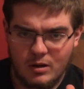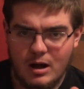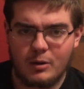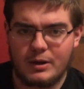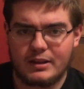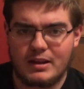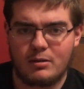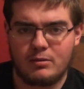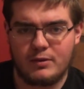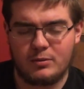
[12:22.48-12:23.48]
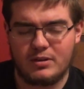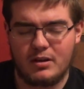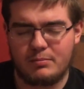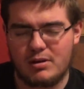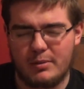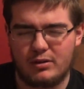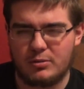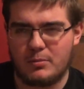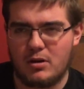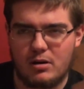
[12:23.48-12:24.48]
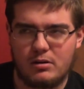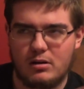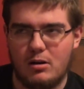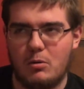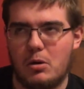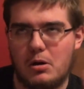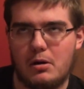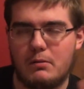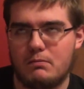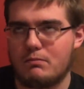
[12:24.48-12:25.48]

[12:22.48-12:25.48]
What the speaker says: I'll get that review done probably tomorrow or